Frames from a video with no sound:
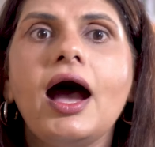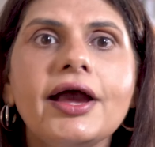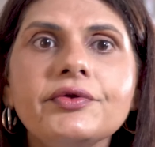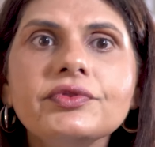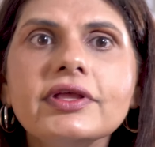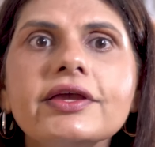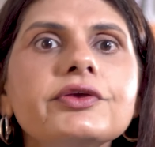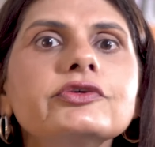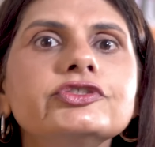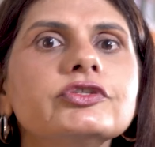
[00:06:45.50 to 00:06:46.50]
I don't
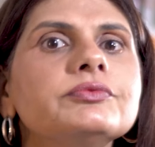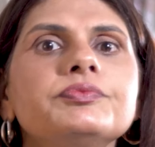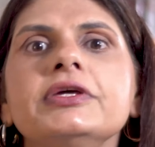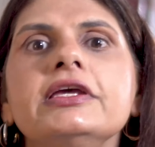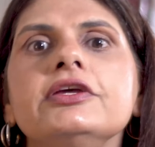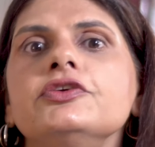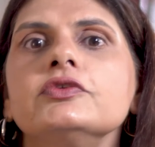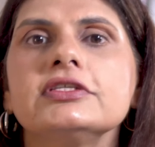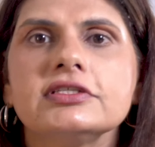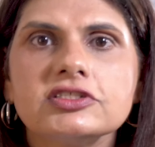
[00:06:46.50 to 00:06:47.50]
think you should be
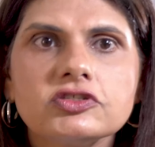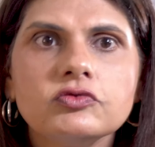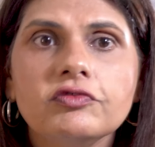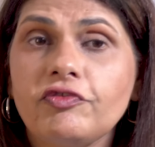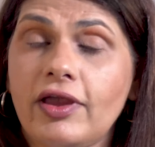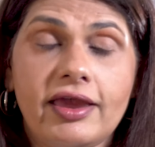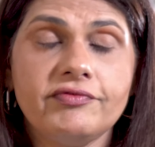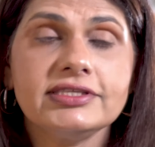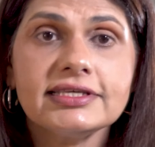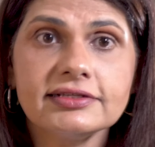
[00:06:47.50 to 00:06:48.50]
using this tool for
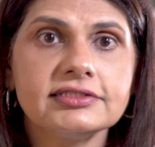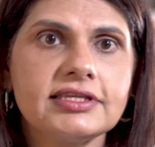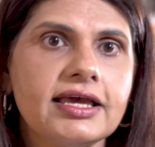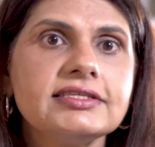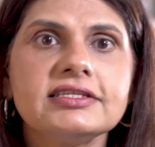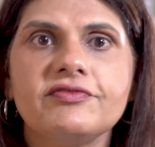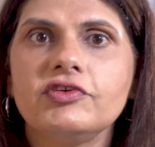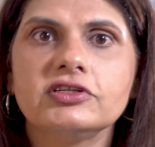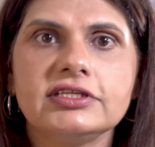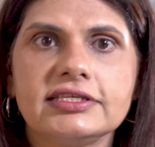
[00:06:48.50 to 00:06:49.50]
every single test. If
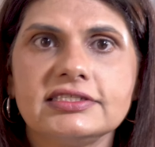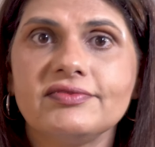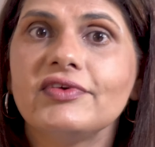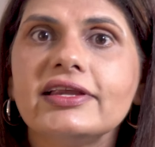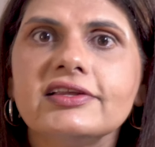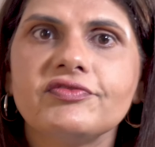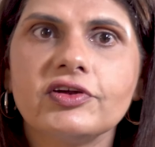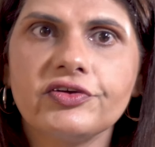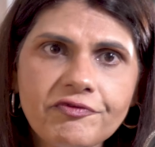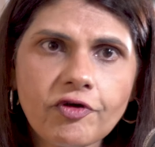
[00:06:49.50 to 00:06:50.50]
you're testing very
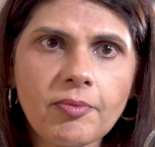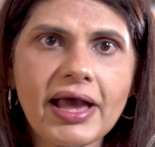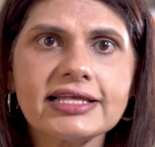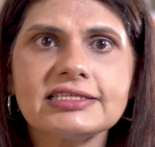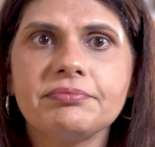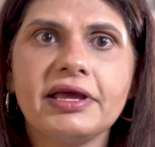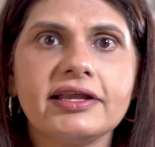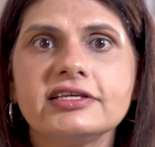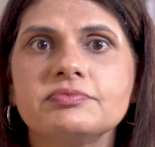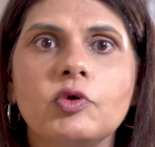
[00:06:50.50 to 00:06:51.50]
different formats,
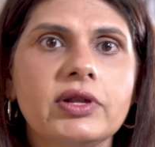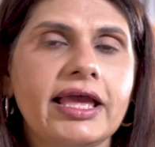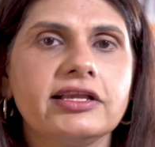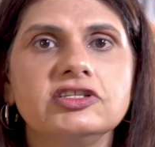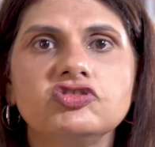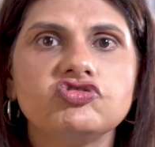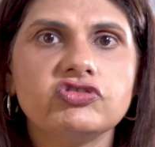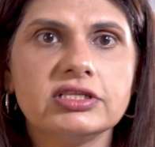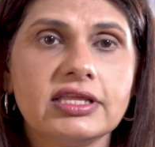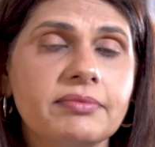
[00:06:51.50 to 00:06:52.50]
Meta is more likely to
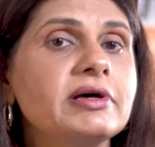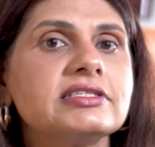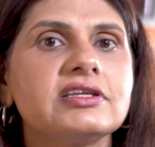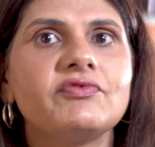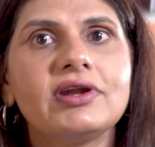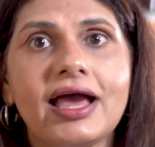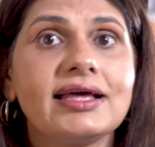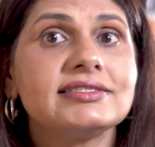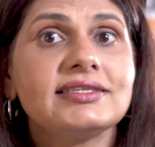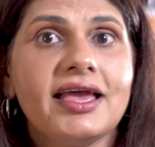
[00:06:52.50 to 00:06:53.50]
treat them as different
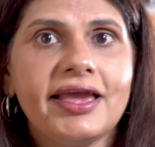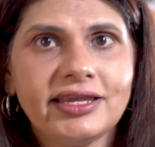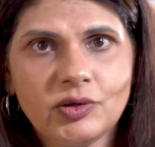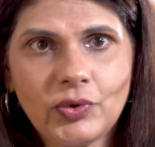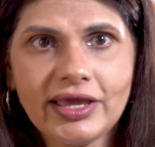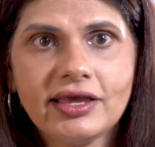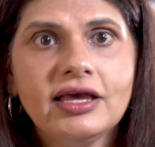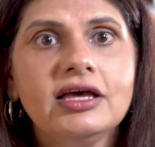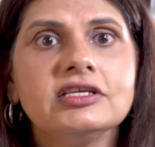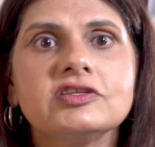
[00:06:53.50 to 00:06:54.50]
ads anyway.
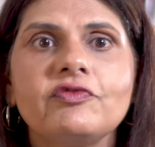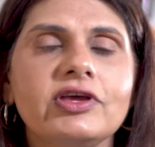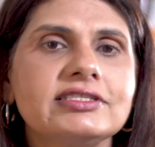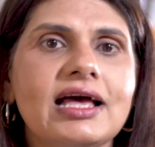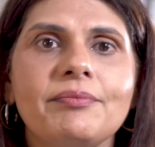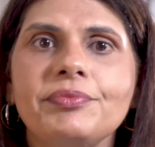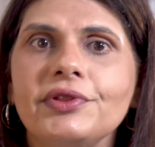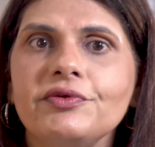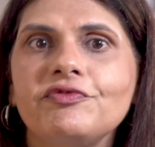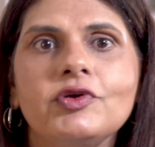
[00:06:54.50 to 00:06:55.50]
So for
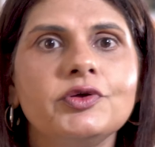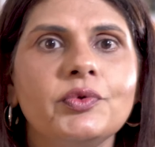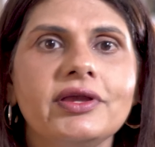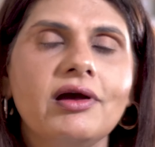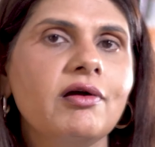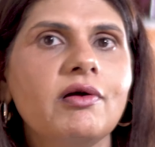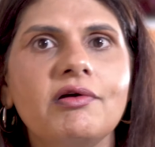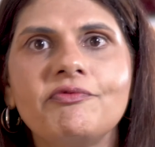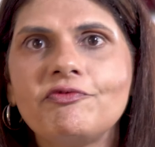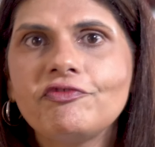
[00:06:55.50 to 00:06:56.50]
example, if you're doing
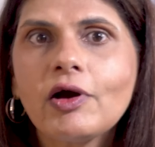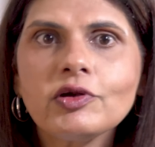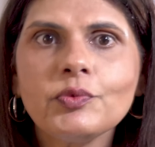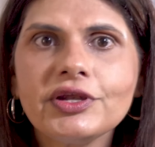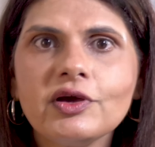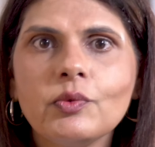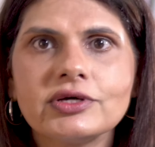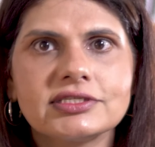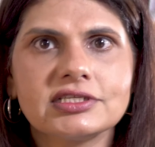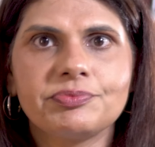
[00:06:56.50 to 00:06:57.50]
a founder video
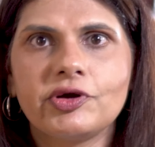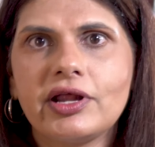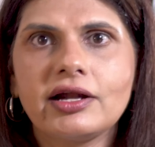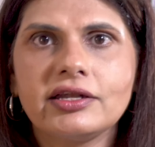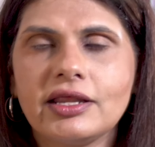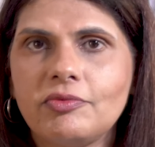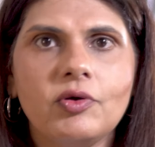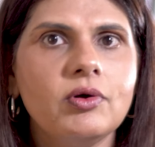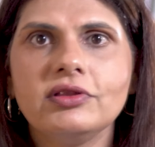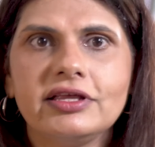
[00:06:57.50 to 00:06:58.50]
versus a product
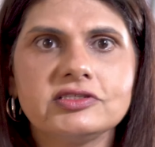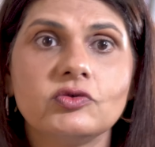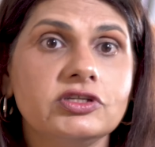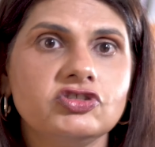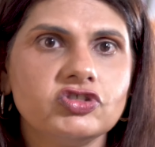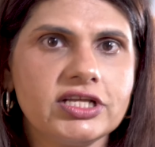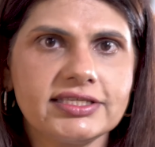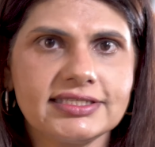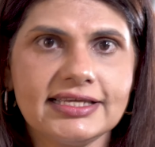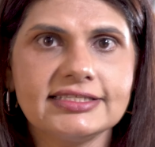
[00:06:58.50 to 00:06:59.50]
demo, there's no need to
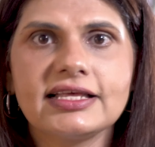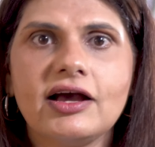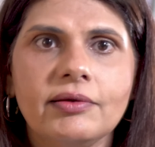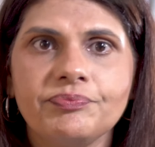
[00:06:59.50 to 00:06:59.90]
test these.